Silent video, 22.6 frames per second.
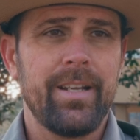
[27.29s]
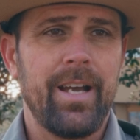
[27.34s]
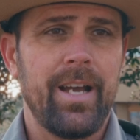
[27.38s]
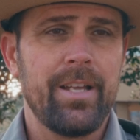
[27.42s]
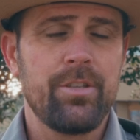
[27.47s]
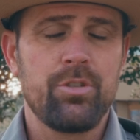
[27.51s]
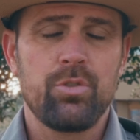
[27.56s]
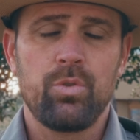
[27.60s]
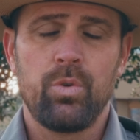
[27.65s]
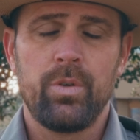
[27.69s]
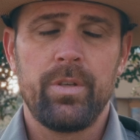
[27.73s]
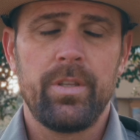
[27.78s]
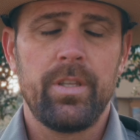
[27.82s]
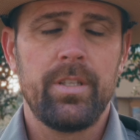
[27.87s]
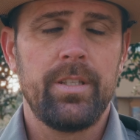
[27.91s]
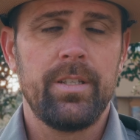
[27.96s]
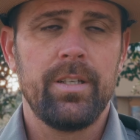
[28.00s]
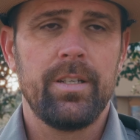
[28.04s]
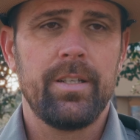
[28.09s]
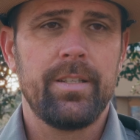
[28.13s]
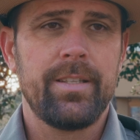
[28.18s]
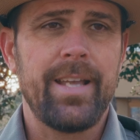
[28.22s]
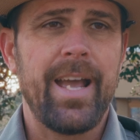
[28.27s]
I enjoy the
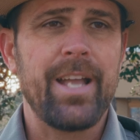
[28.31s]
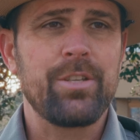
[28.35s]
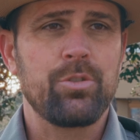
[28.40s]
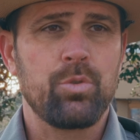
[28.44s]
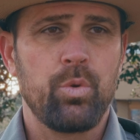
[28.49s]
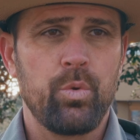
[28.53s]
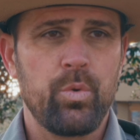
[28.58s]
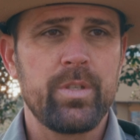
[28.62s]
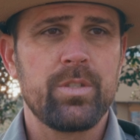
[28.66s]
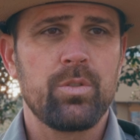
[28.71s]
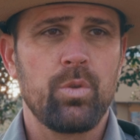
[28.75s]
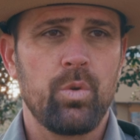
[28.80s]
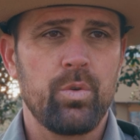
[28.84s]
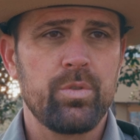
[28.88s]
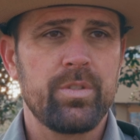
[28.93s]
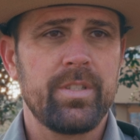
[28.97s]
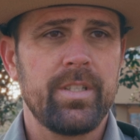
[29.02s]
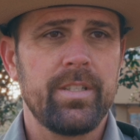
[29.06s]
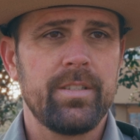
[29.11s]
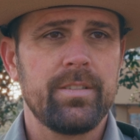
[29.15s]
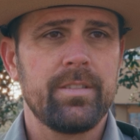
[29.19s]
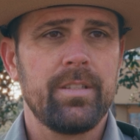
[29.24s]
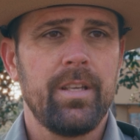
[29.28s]
uh, natural
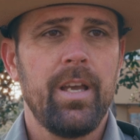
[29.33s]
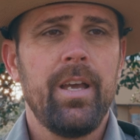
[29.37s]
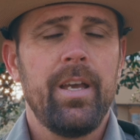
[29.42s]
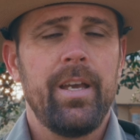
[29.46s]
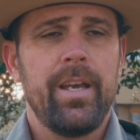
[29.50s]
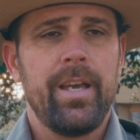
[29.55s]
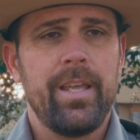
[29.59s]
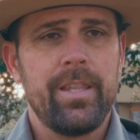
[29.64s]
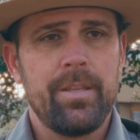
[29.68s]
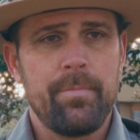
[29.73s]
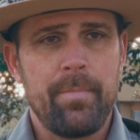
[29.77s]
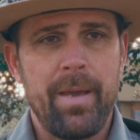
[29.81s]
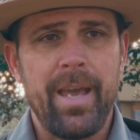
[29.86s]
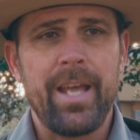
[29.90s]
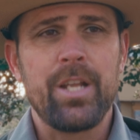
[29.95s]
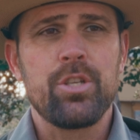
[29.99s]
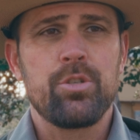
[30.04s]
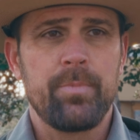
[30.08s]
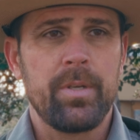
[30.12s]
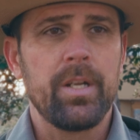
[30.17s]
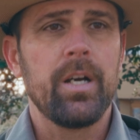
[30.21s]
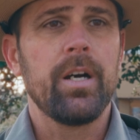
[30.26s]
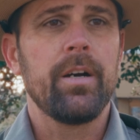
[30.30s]
resources and the
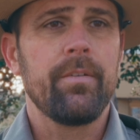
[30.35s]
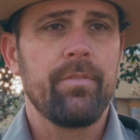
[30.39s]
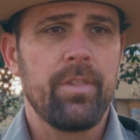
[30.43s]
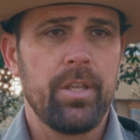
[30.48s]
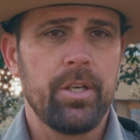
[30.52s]
management of